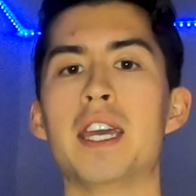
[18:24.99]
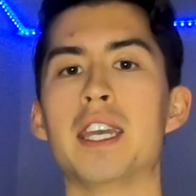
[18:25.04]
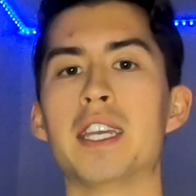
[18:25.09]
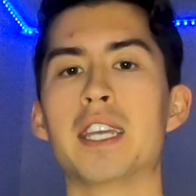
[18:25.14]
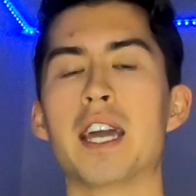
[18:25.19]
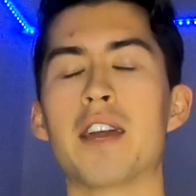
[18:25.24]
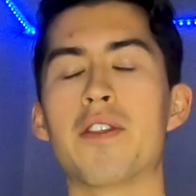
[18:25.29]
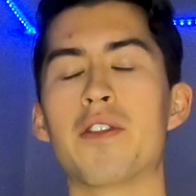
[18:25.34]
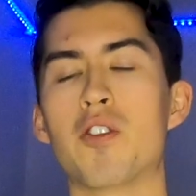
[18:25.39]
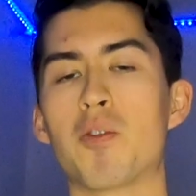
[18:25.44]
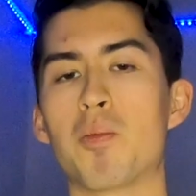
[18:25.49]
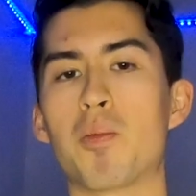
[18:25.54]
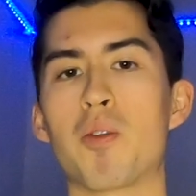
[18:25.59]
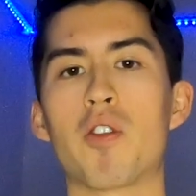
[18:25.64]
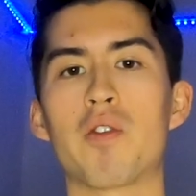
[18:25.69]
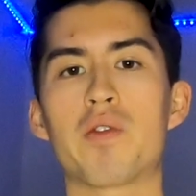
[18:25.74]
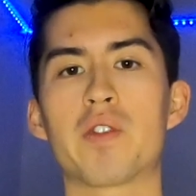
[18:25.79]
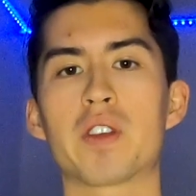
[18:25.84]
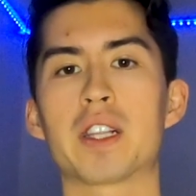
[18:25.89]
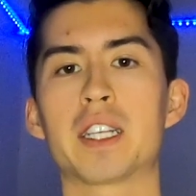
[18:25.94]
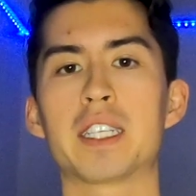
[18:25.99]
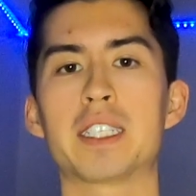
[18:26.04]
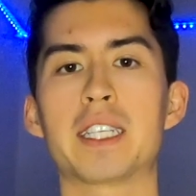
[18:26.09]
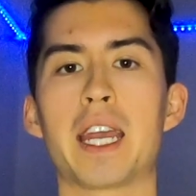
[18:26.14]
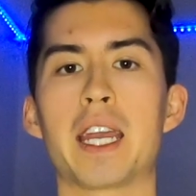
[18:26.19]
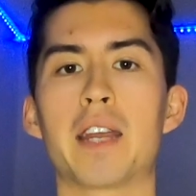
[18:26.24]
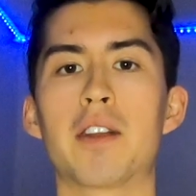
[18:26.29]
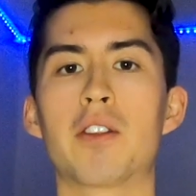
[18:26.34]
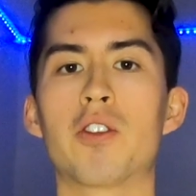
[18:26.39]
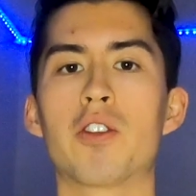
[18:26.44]
yet they're perfectly
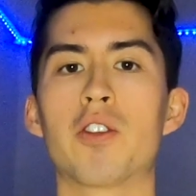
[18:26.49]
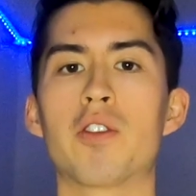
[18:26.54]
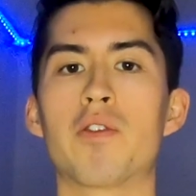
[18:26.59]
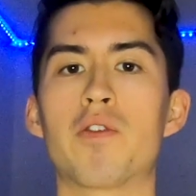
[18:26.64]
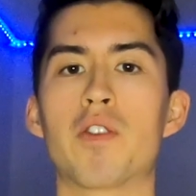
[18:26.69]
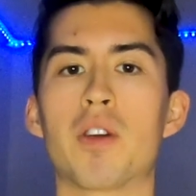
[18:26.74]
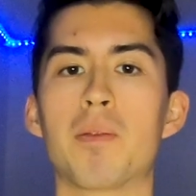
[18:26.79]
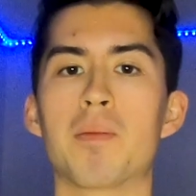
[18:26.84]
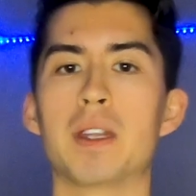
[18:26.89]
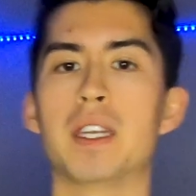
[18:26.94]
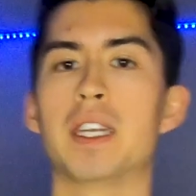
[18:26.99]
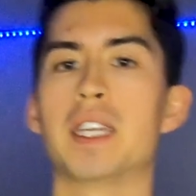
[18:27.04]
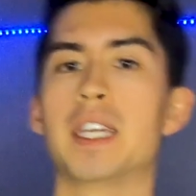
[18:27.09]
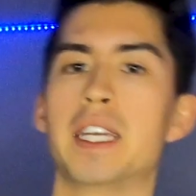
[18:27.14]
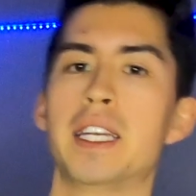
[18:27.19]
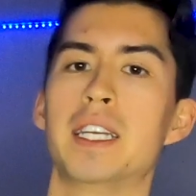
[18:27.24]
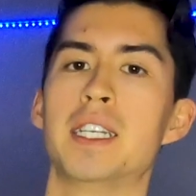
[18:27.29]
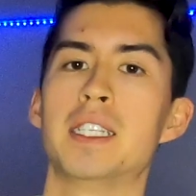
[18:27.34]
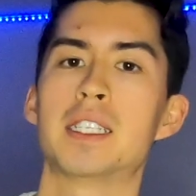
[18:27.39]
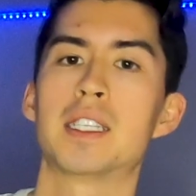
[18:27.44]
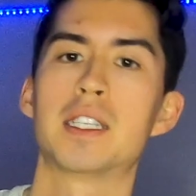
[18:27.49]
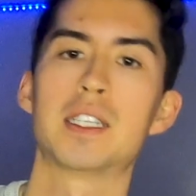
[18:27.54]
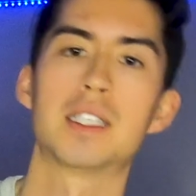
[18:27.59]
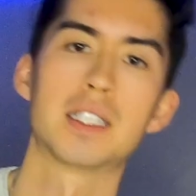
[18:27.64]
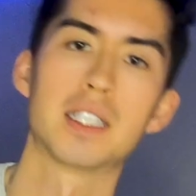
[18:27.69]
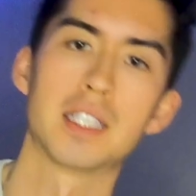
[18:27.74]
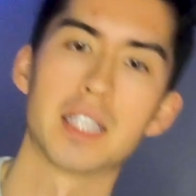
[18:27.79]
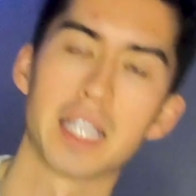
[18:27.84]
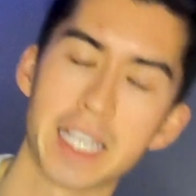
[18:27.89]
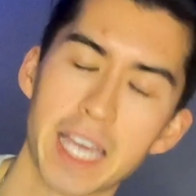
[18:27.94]
tailored from the knees
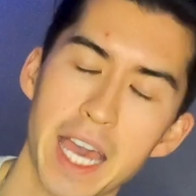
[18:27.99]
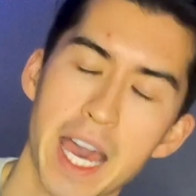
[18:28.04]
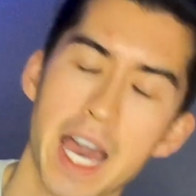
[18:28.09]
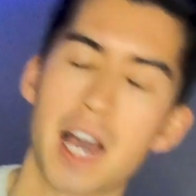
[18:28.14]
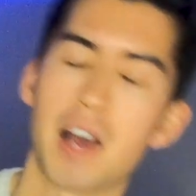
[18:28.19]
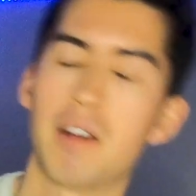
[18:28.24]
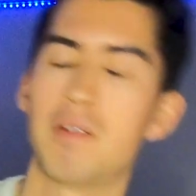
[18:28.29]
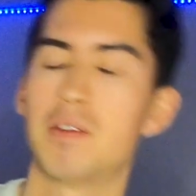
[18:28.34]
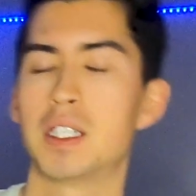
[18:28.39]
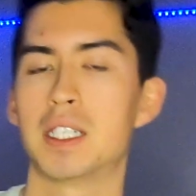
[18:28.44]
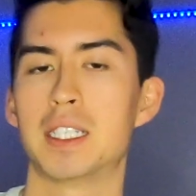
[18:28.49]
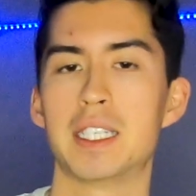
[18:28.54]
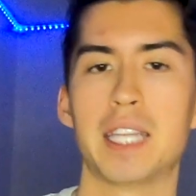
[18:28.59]
to the calves